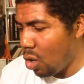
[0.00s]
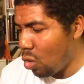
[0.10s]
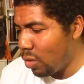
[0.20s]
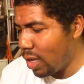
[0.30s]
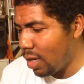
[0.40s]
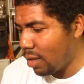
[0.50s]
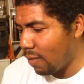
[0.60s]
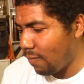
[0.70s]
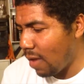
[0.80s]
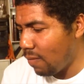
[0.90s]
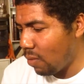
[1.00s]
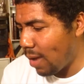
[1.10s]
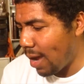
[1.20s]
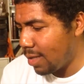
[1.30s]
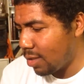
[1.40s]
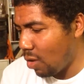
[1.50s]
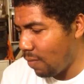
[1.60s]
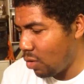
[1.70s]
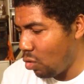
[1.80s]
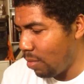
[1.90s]
Who then is the faithful and wise
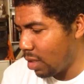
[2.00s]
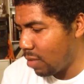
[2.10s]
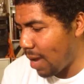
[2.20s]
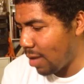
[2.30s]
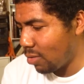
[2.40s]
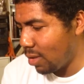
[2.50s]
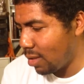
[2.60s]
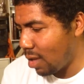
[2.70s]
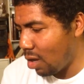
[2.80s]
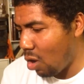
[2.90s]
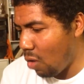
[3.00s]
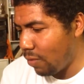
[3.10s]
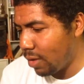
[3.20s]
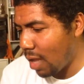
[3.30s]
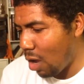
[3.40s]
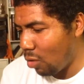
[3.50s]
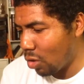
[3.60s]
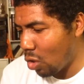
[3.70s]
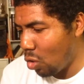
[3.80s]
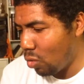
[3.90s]
servant whom his master has set over his
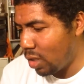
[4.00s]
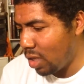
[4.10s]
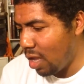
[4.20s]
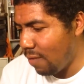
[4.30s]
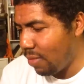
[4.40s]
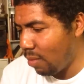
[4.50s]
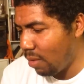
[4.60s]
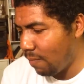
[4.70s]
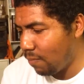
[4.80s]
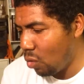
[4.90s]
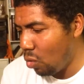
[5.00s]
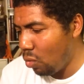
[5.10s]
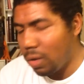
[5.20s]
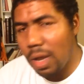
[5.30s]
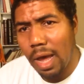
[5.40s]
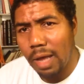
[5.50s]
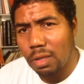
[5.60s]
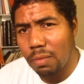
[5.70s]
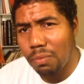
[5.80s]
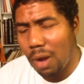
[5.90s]
household to give them their food at
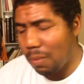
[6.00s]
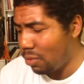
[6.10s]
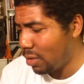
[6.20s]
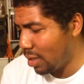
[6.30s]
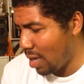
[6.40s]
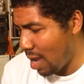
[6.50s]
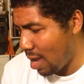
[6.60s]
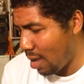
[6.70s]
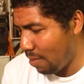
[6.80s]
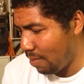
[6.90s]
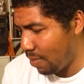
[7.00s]
the proper time?